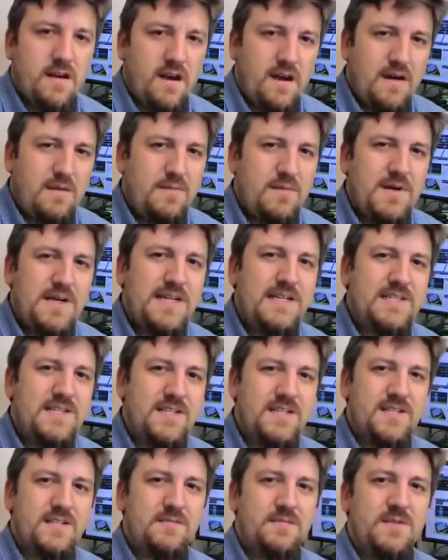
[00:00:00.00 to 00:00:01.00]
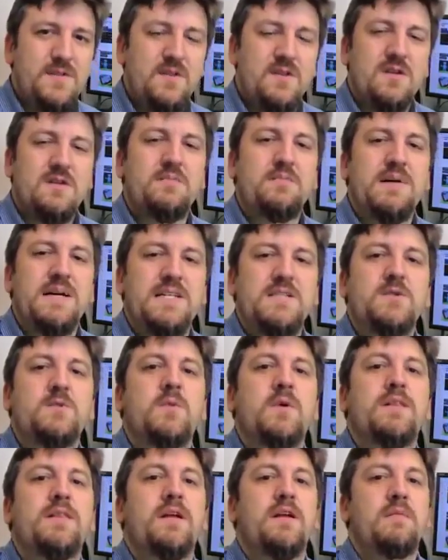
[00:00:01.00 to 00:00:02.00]
Operating systems look
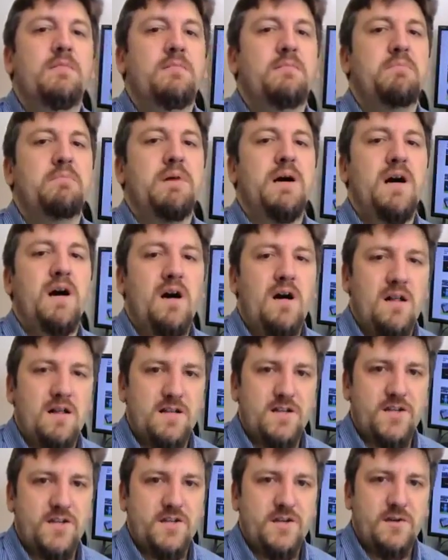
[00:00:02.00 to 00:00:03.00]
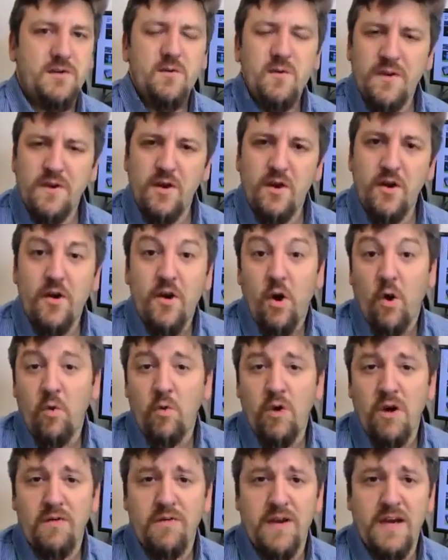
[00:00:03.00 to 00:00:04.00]
best when they're polished, when there are no
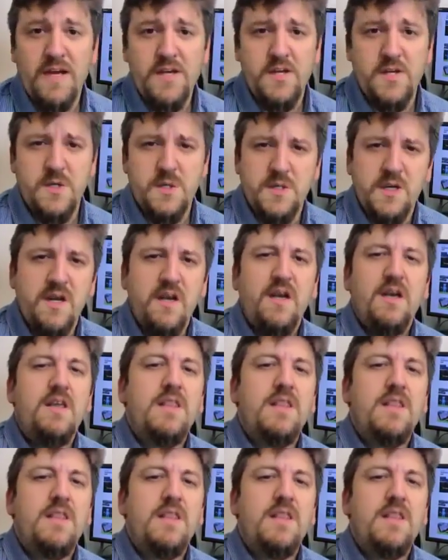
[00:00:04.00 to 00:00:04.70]
rough edges.